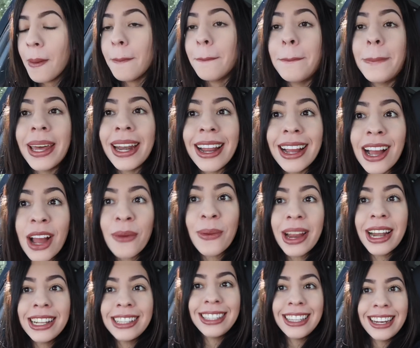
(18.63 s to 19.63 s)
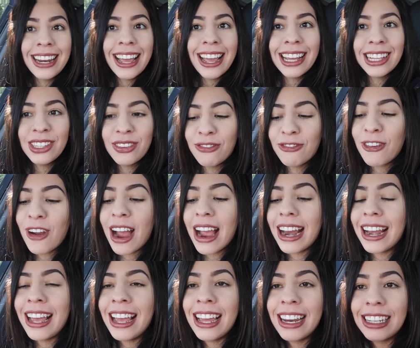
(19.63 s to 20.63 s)
But I got ready today. It's
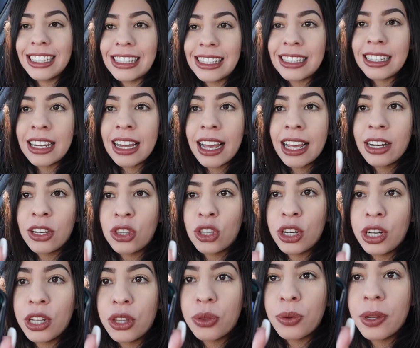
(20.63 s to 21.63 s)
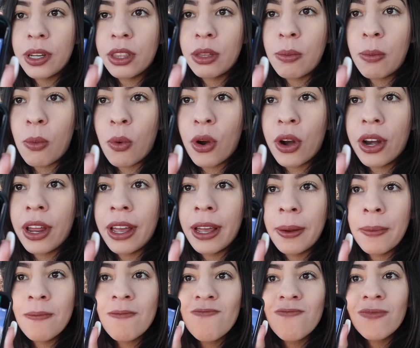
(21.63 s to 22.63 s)
Friday and it's 9.33 in the
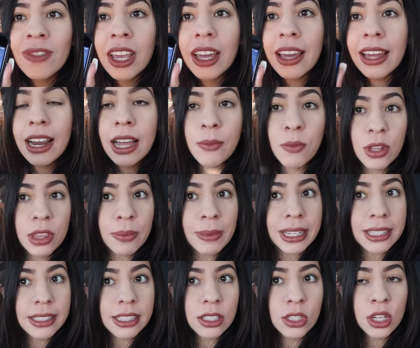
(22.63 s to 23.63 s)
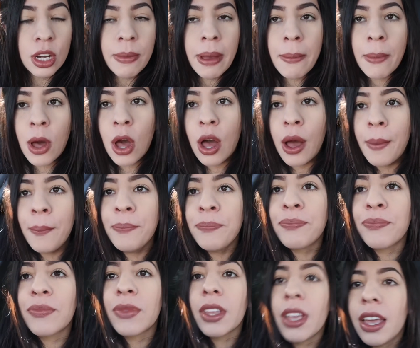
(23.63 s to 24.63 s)
morning. And I'm with my sister and my mom.